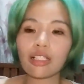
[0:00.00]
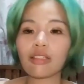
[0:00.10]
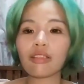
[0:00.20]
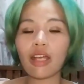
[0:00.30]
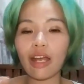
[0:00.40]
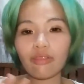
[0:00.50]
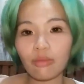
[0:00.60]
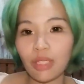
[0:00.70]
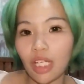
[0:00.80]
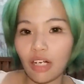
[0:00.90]
So you have
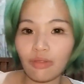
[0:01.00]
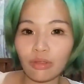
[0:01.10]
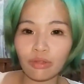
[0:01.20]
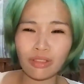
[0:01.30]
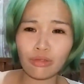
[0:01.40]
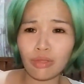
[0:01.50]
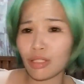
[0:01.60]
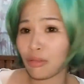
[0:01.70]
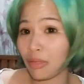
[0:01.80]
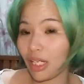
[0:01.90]
to be careful when
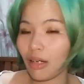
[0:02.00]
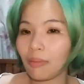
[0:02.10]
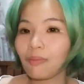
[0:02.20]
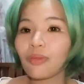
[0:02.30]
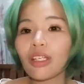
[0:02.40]
doing your makeup.